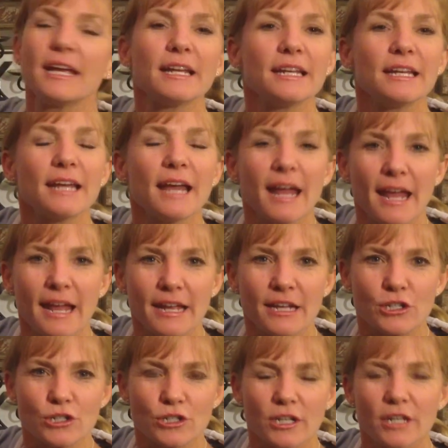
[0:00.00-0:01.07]
any
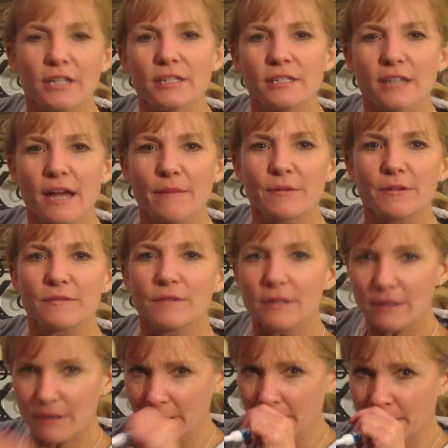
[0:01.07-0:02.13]
age, any type of,
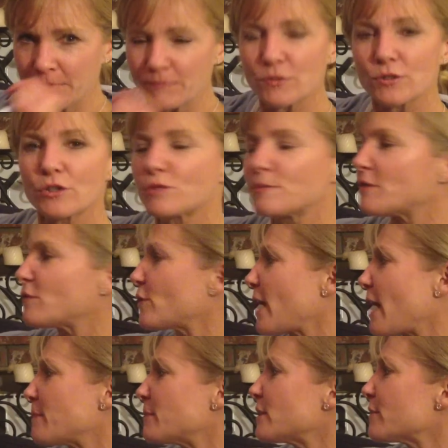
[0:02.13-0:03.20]
excuse me,
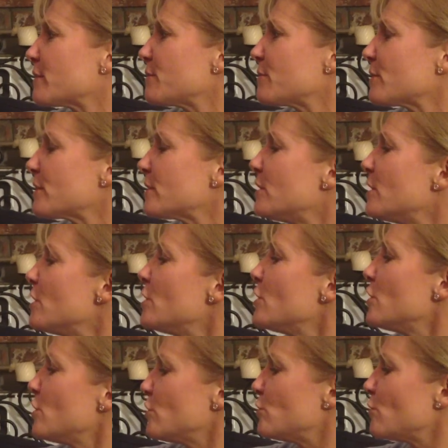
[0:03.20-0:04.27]
vocabulary word.
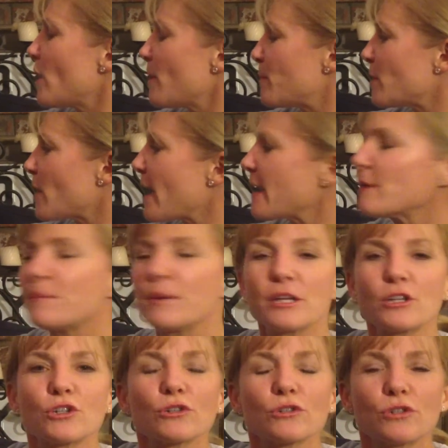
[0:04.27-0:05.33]
You apply a
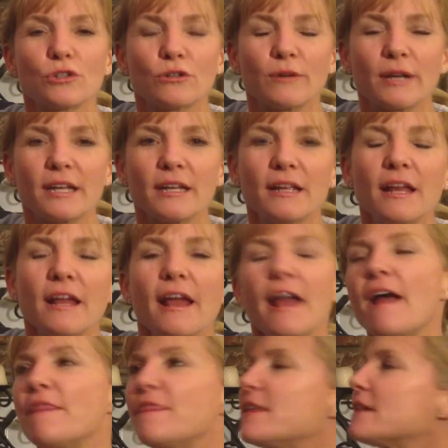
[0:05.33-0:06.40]
picture to it,
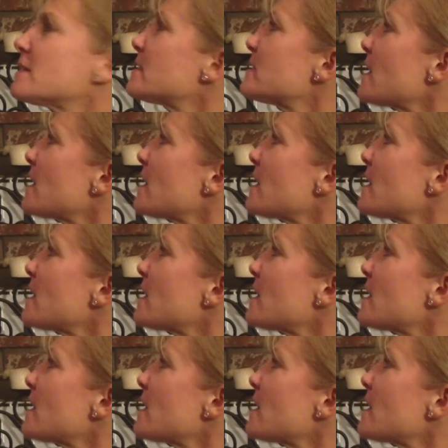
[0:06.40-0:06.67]
and this